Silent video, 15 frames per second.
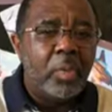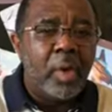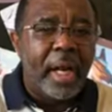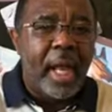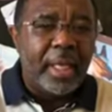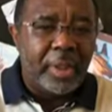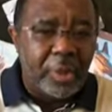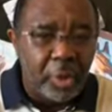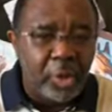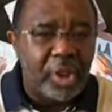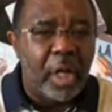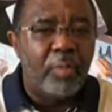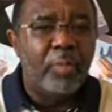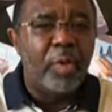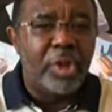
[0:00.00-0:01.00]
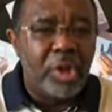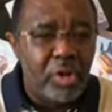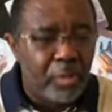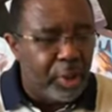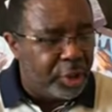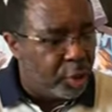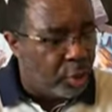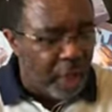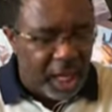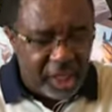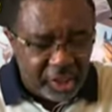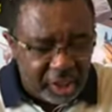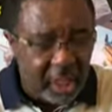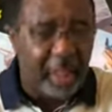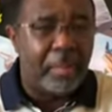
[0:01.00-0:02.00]
when I can do something for you, but you can't
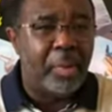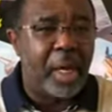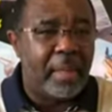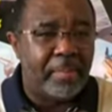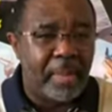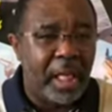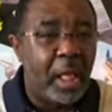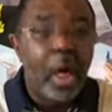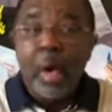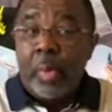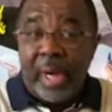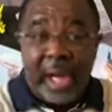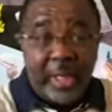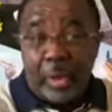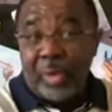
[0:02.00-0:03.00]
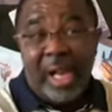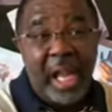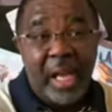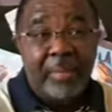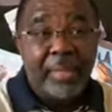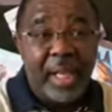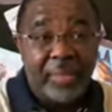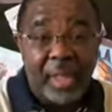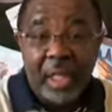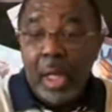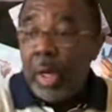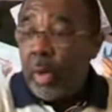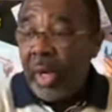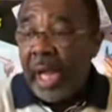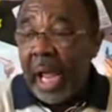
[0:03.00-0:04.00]
celebrate me when I don't have nothing.
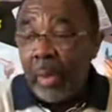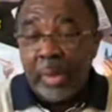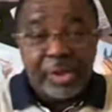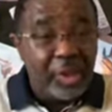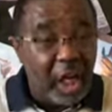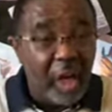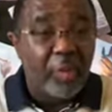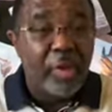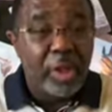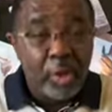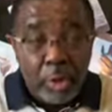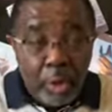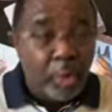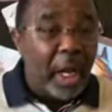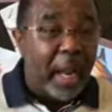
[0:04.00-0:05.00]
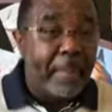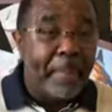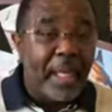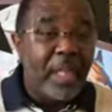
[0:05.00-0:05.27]
When I was there for you, you can't